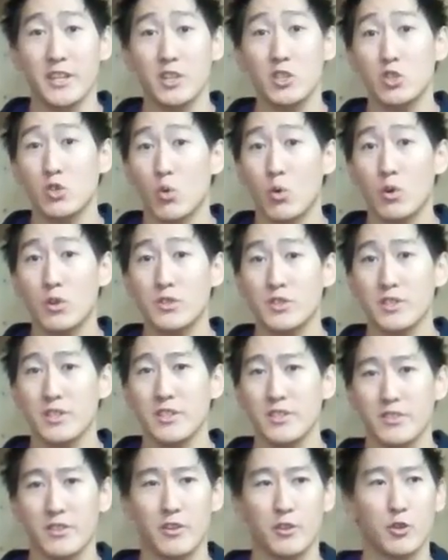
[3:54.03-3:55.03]
indoors
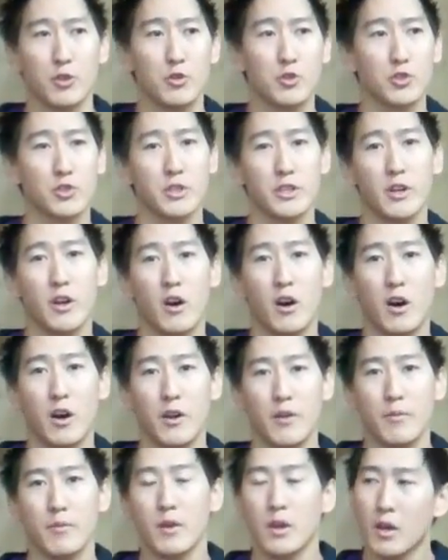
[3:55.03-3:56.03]
is they're usually
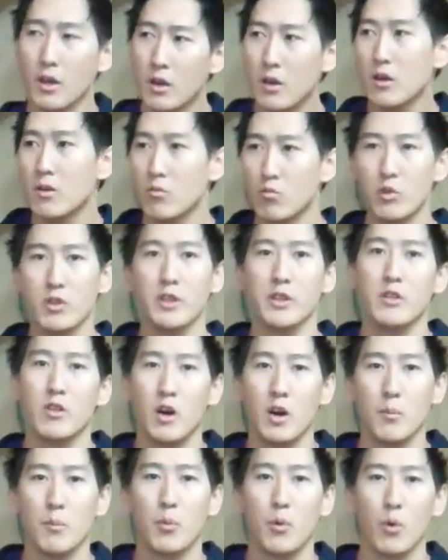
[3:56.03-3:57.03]
on really
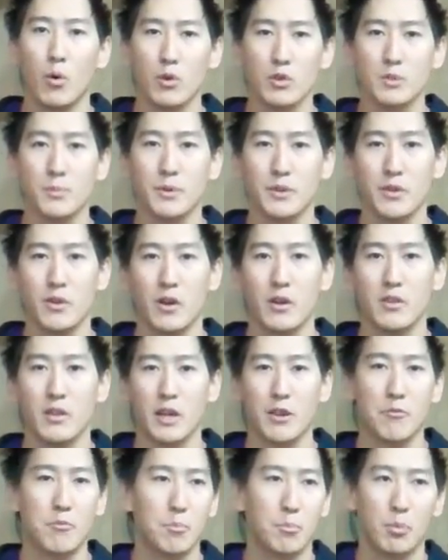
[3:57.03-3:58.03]
long poles, but they're on
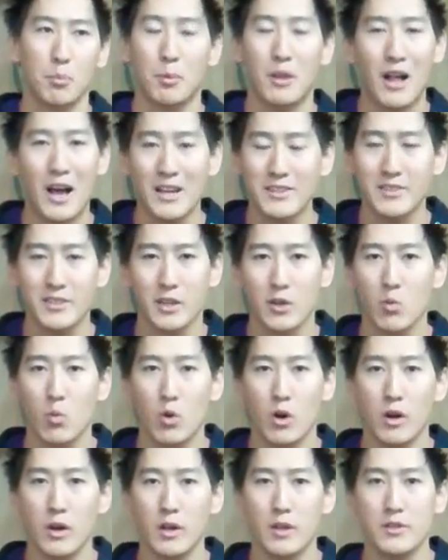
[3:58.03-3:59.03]
like plastic
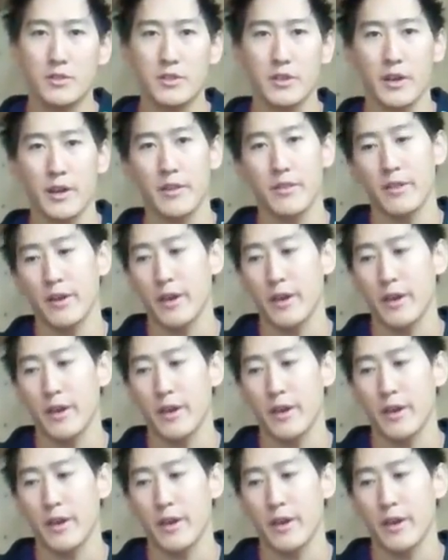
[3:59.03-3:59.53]
ones, and